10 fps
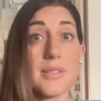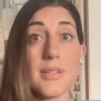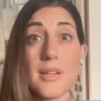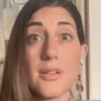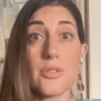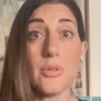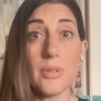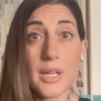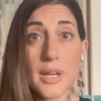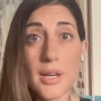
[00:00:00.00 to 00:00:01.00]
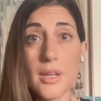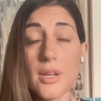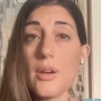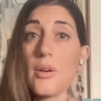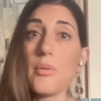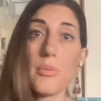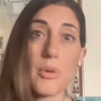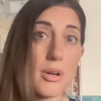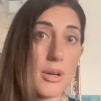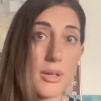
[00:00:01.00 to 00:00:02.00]
in Anatolia
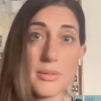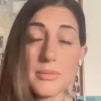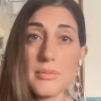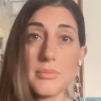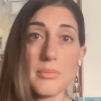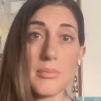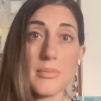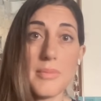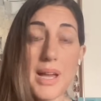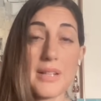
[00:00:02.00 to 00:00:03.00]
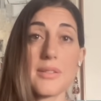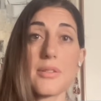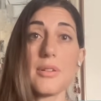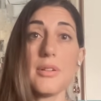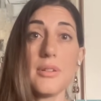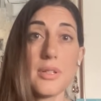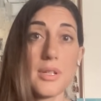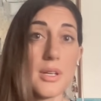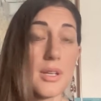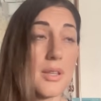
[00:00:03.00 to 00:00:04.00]
were massacred.
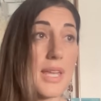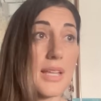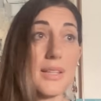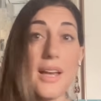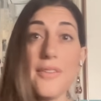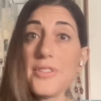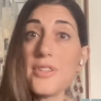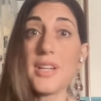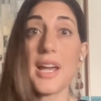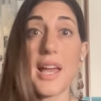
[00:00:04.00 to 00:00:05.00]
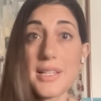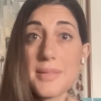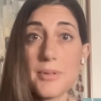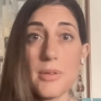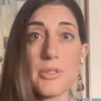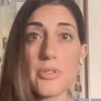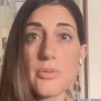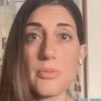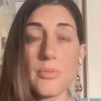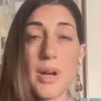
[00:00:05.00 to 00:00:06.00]
They left to the diaspora, which is
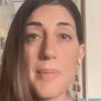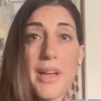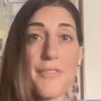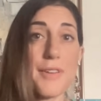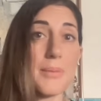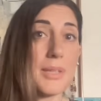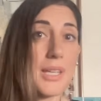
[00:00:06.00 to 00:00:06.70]
why my family